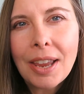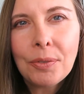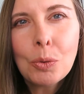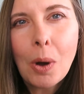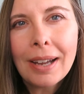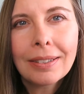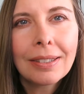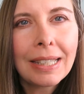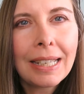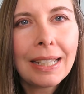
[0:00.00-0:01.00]
if you want to
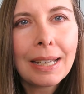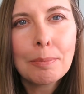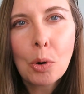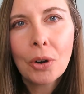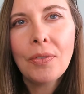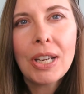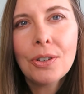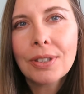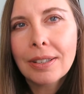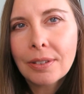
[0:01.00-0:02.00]
see more
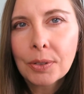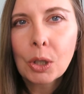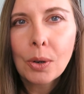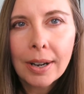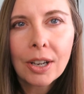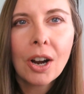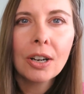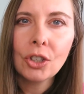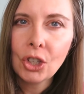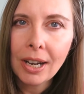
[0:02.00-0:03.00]
videos on different credit
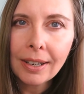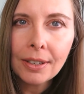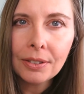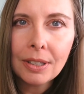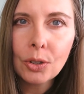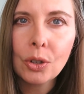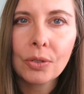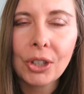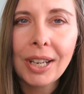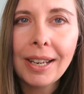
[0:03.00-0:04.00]
cards, check out these
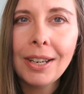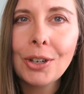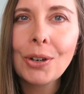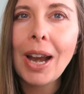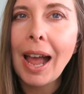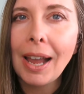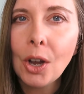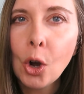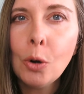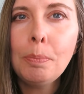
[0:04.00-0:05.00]
over here. I
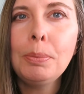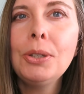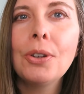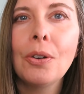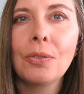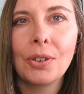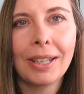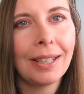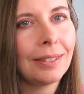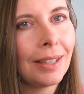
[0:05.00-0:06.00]
hope you don't
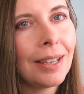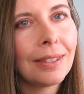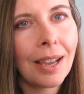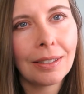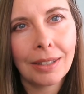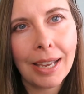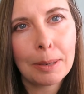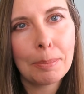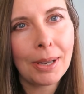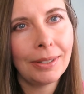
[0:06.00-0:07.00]
forget to hit that
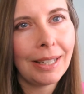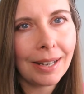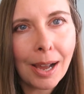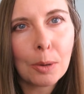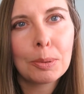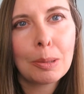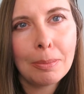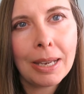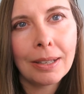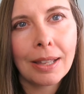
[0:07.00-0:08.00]
like button. It helps
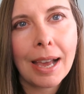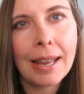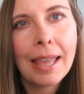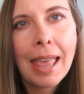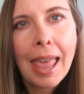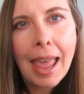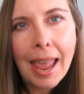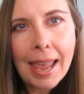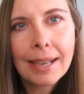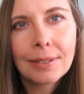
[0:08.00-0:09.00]
me a lot.
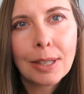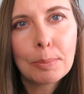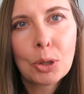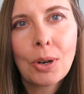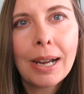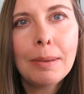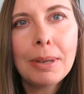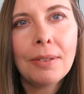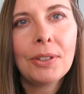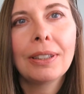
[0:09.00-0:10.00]
And
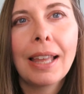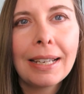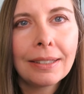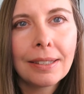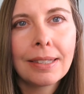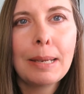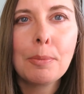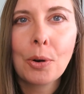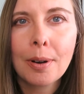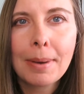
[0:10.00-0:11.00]
subscribe if you'd like to see
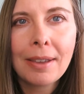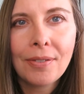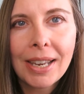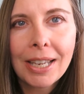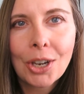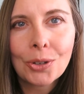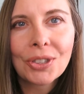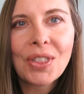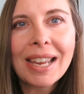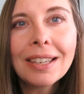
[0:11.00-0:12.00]
more of my
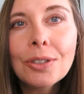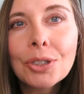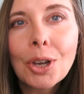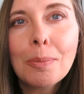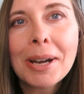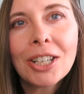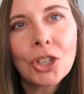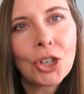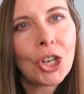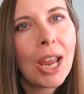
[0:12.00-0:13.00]
videos. Thank you so
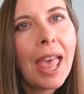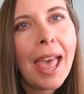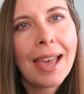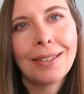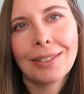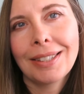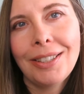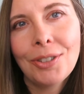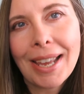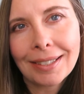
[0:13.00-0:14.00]
much, and I'll
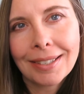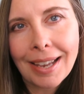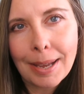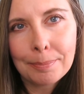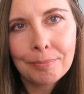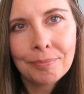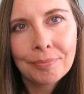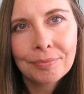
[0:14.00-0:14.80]
see you next time.